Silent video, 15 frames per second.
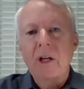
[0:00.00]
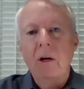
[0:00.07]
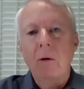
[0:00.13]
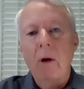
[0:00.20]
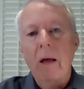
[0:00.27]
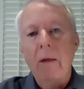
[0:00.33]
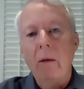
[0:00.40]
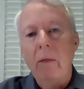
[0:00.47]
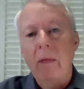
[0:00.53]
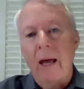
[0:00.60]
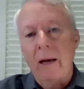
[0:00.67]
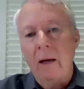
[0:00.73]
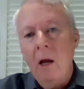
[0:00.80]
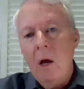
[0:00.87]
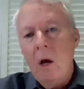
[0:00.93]
And rather
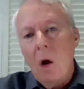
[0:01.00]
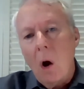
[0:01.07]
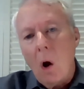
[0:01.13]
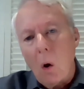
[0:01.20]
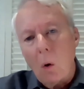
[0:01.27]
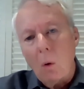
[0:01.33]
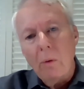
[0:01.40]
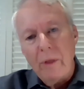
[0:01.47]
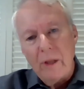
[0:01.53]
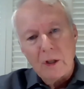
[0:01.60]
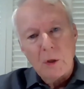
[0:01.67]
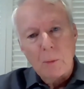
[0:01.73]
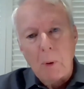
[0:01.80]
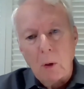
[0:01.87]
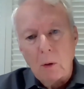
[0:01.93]
than hold
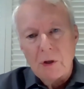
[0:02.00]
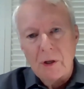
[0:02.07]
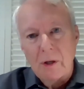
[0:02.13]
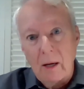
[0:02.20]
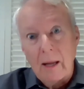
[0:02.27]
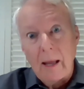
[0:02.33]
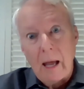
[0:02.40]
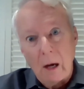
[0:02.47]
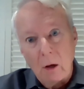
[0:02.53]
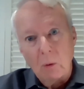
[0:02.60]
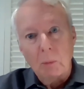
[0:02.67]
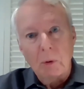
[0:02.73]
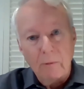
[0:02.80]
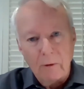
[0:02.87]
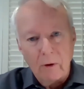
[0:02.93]
this person
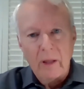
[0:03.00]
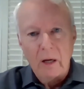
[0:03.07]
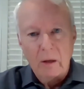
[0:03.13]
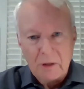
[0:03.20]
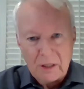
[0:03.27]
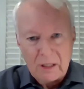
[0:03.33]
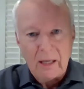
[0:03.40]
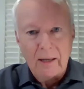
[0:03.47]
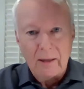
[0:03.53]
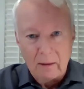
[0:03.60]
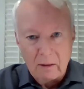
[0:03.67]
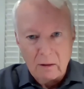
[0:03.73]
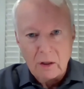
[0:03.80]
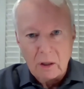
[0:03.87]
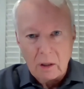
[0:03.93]
accountable for their
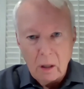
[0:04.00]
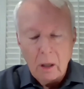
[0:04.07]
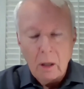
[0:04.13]
sins,